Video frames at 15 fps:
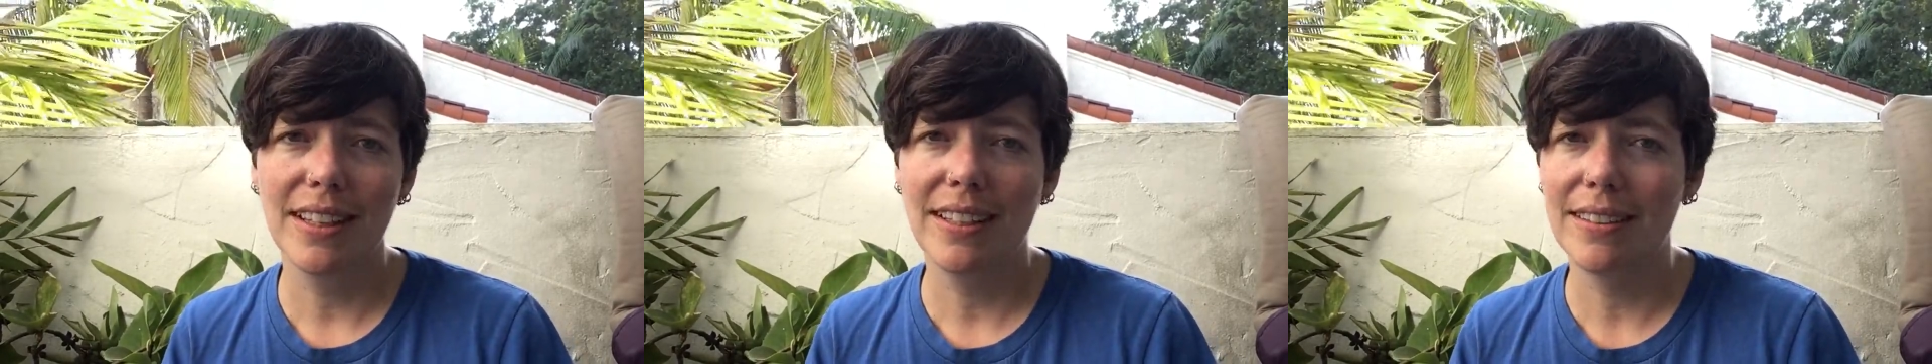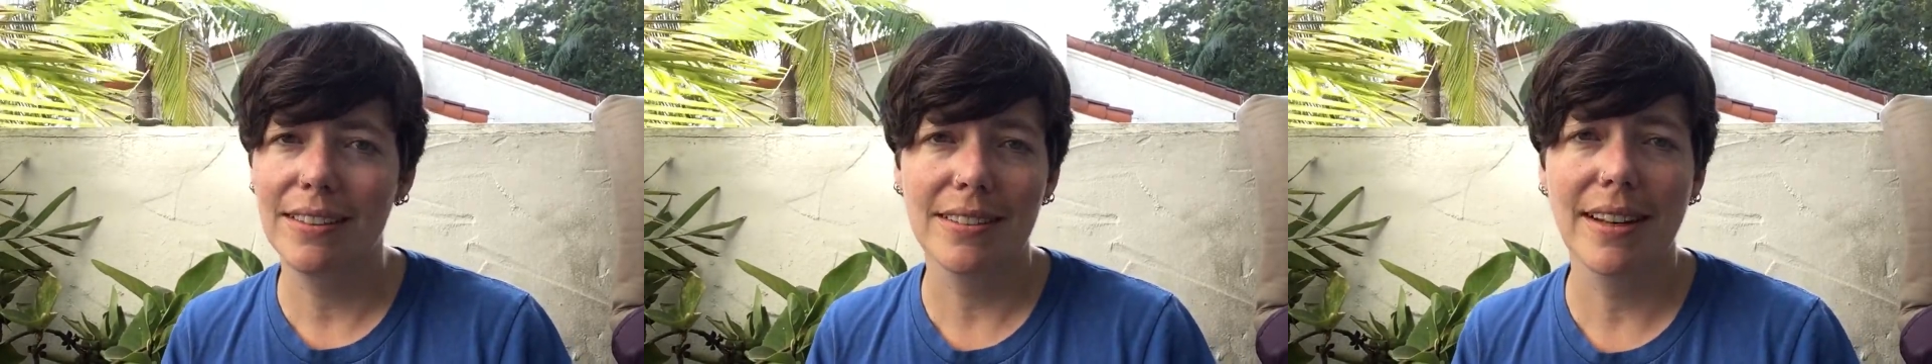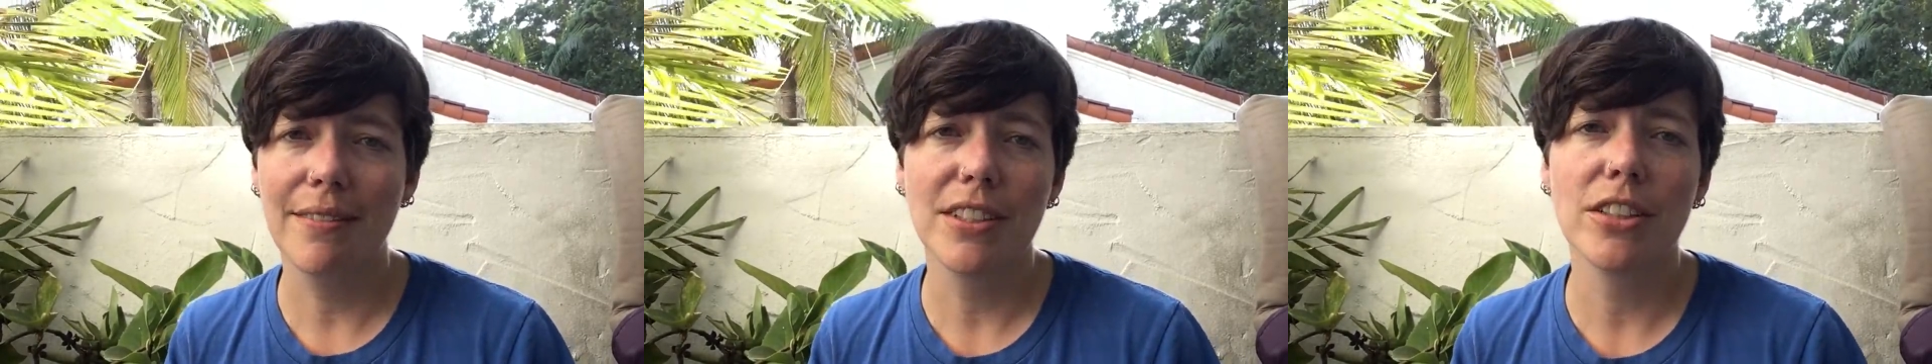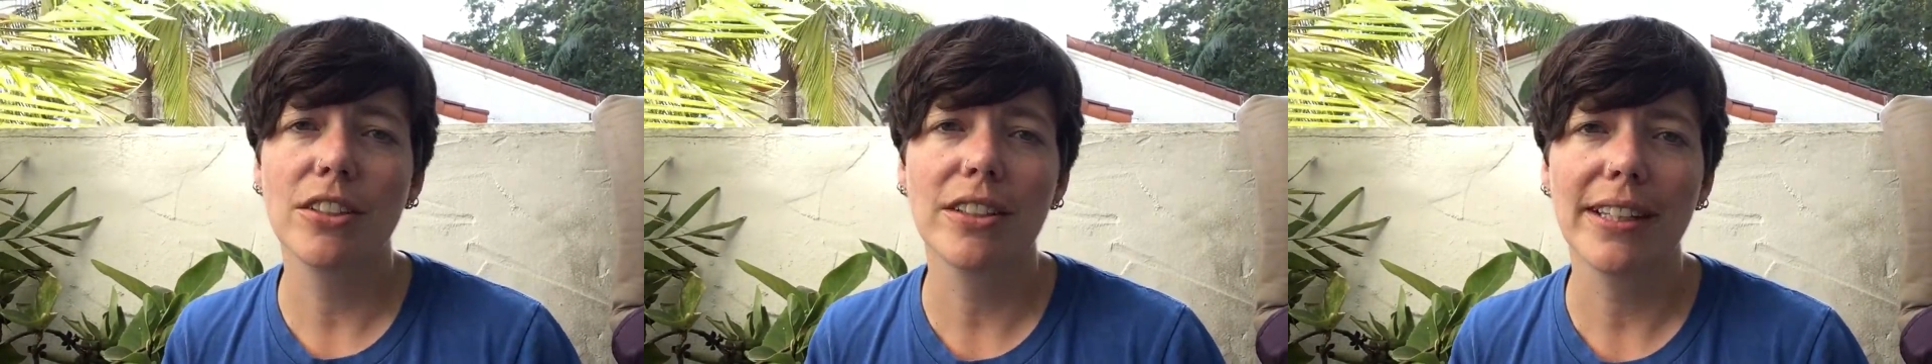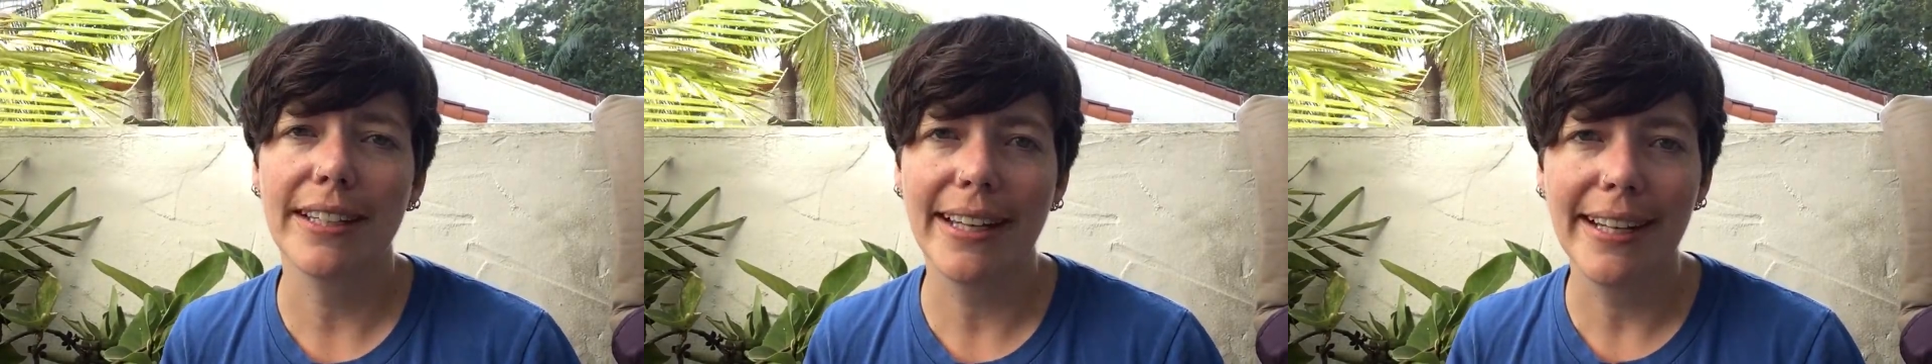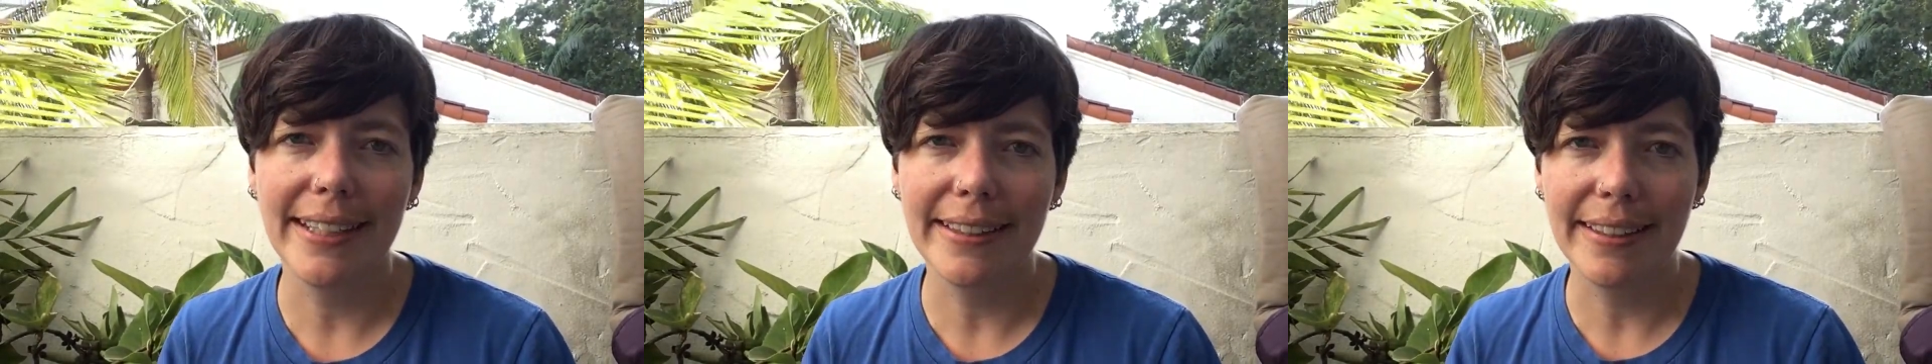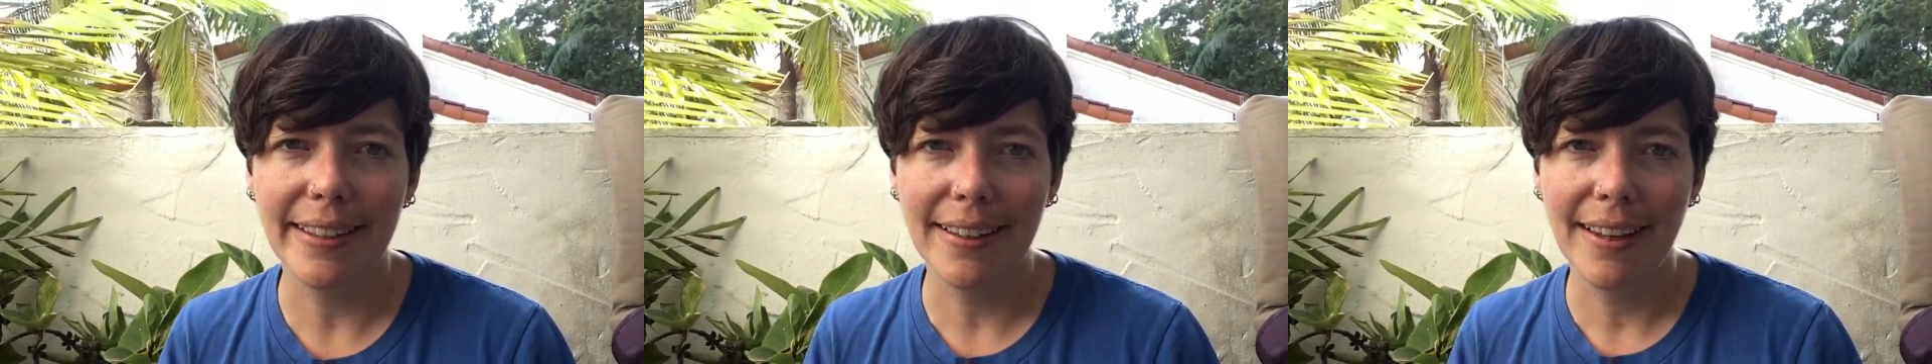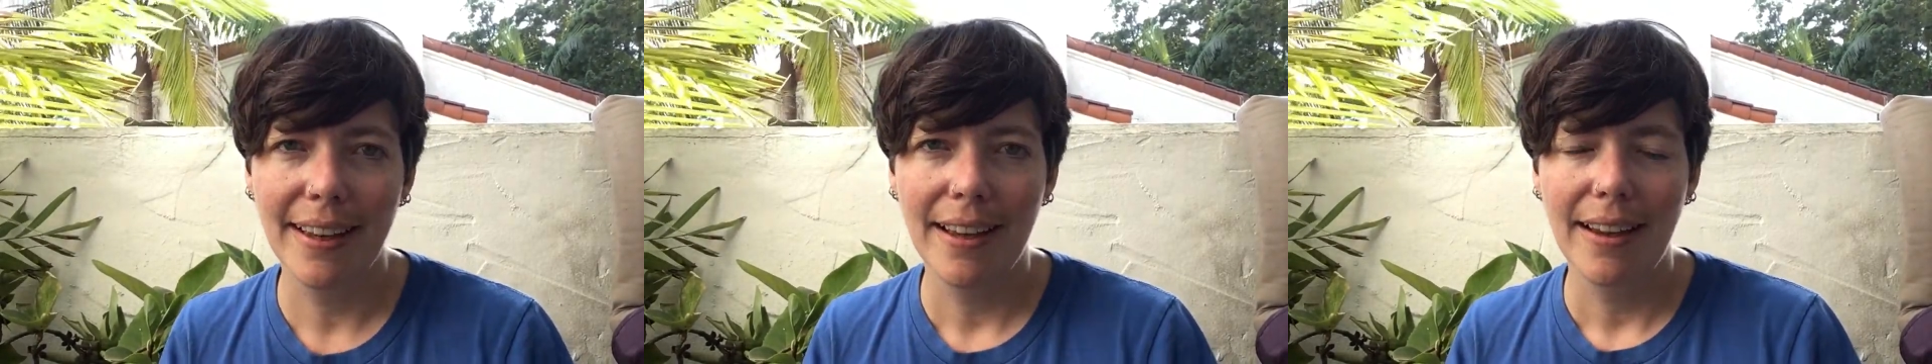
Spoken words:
It doesn't have to look like anything.